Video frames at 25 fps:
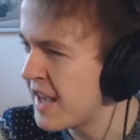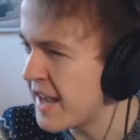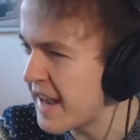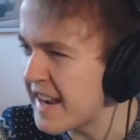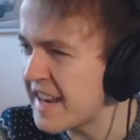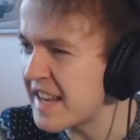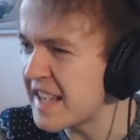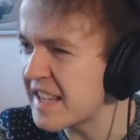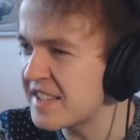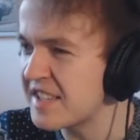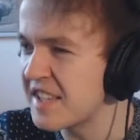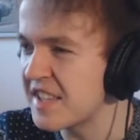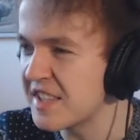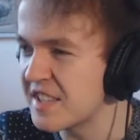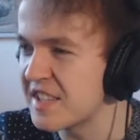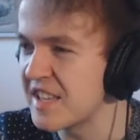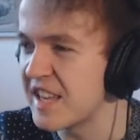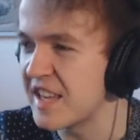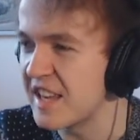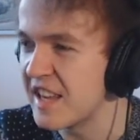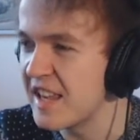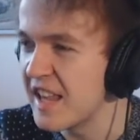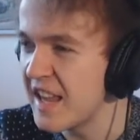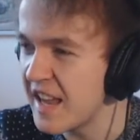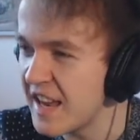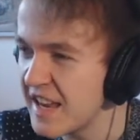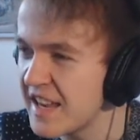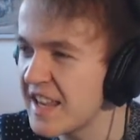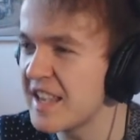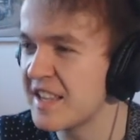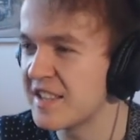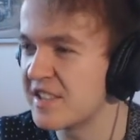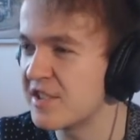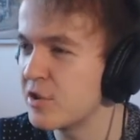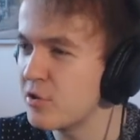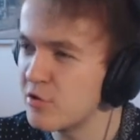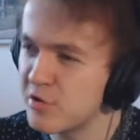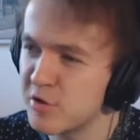It is, isn't it? It
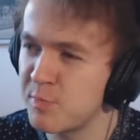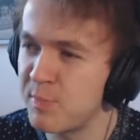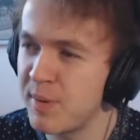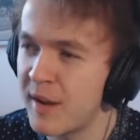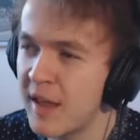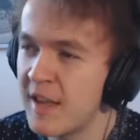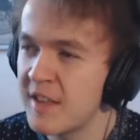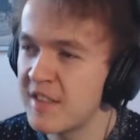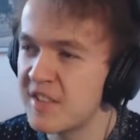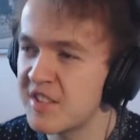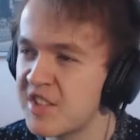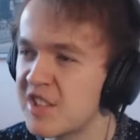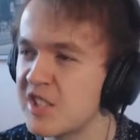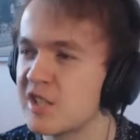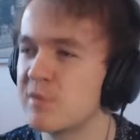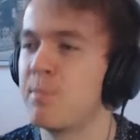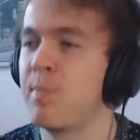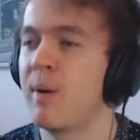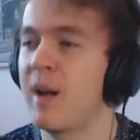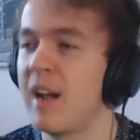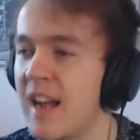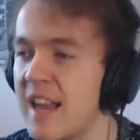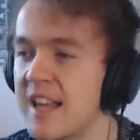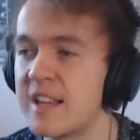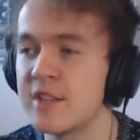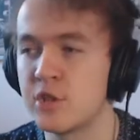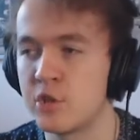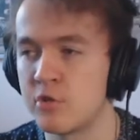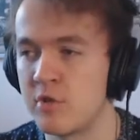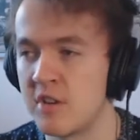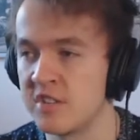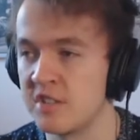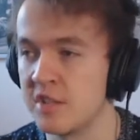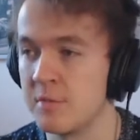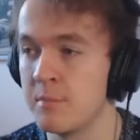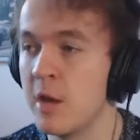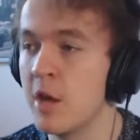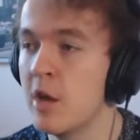is. Just, this is
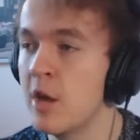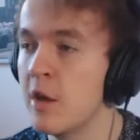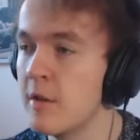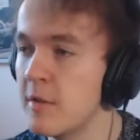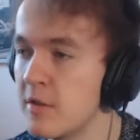plagiarism.